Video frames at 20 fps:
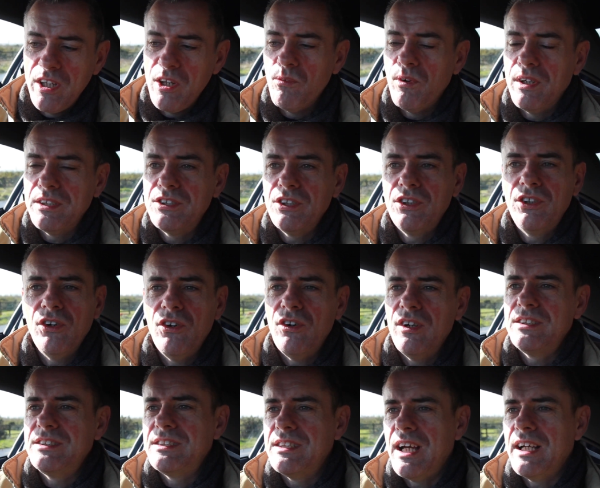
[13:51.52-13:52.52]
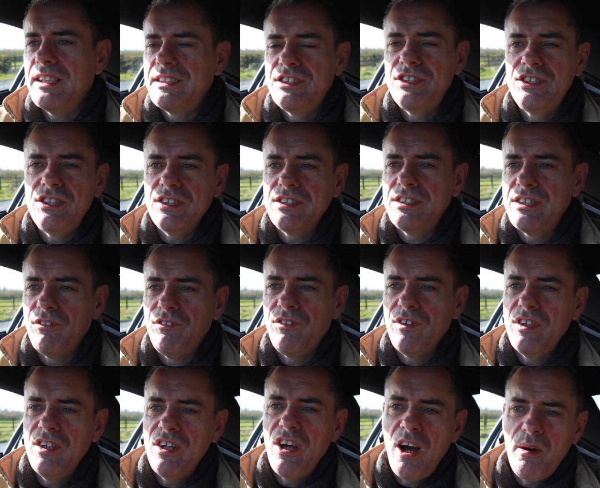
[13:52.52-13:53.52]
when you want to go, it's just a
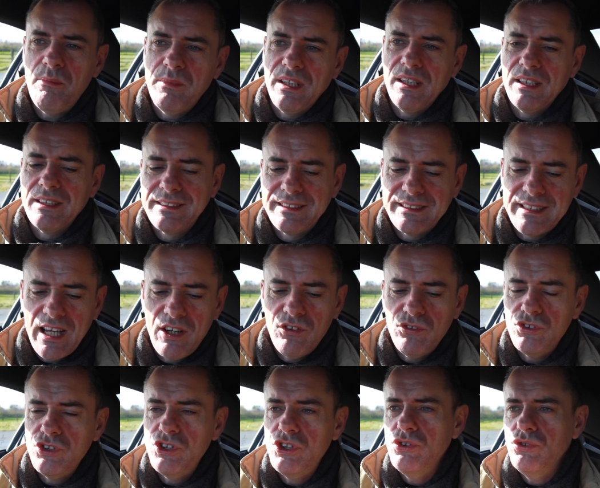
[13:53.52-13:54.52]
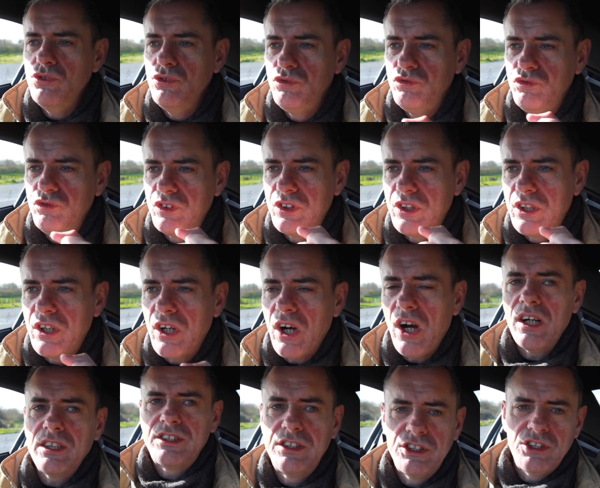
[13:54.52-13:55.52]
phenomenal sound. You
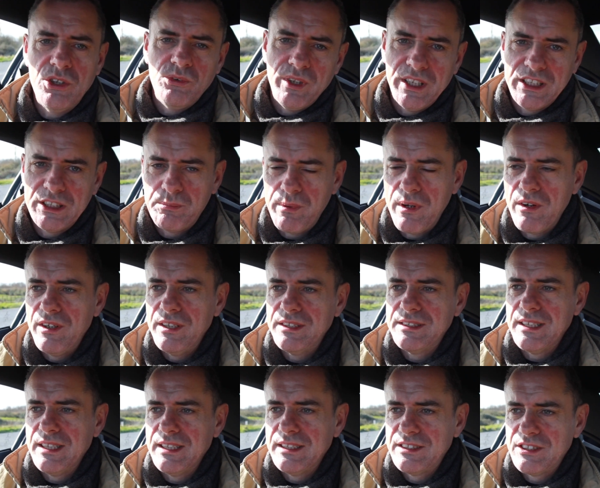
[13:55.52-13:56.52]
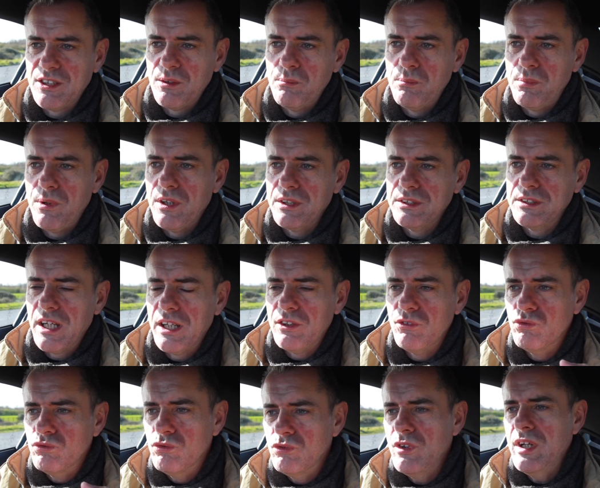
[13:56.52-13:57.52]
got to experience it at some point.
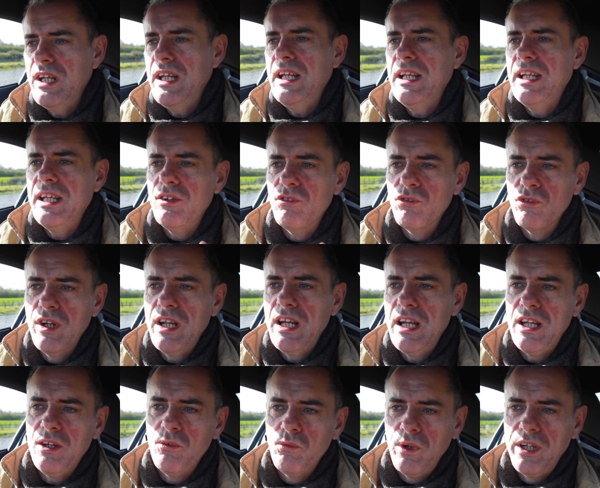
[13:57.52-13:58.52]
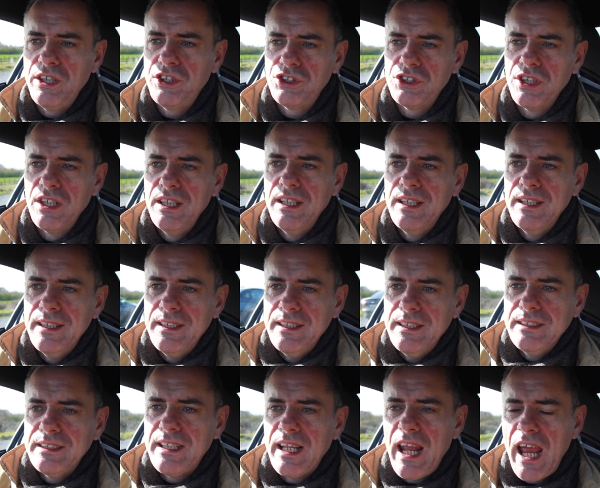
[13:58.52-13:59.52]
I really, really wish
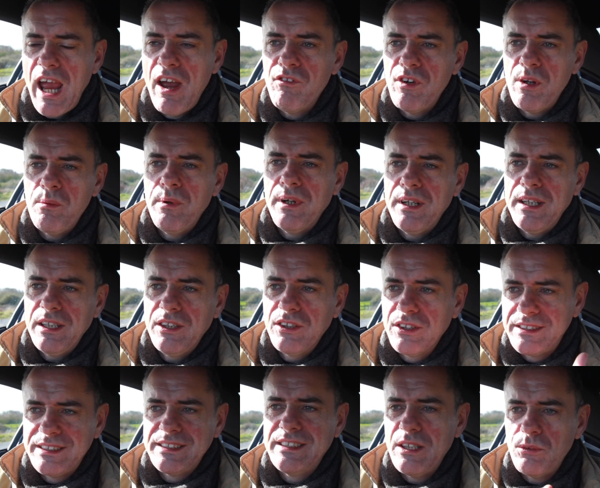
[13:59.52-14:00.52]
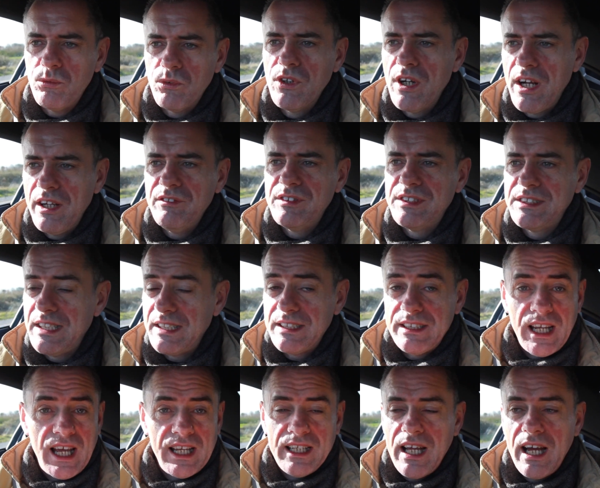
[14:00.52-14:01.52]
that everybody could sit where I've
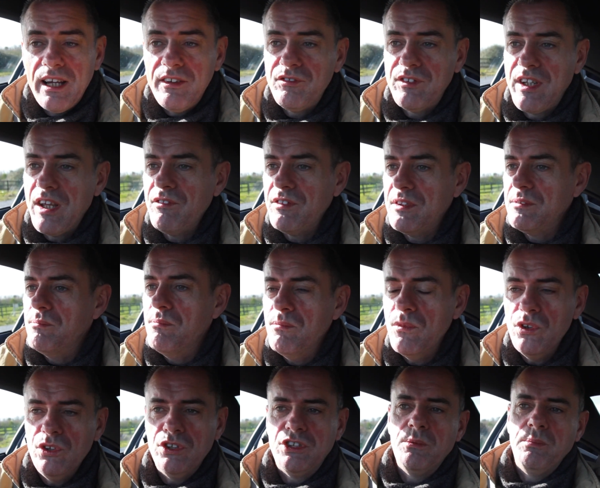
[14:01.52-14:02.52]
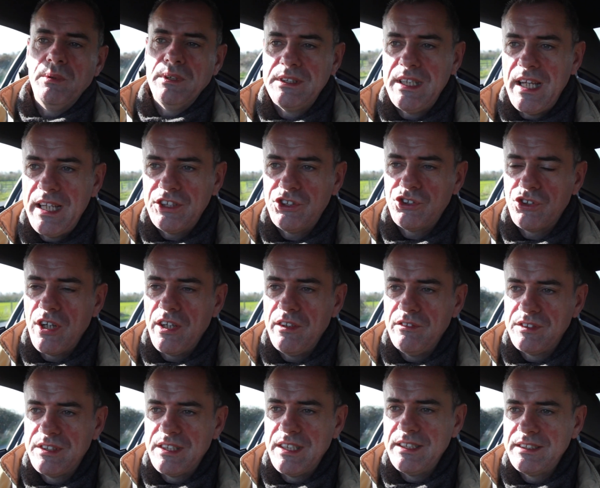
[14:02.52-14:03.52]
sit, and I've given multiple test
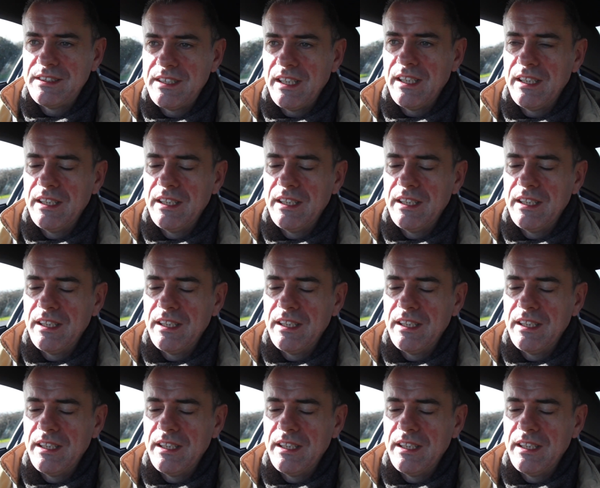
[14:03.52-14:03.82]
drives to this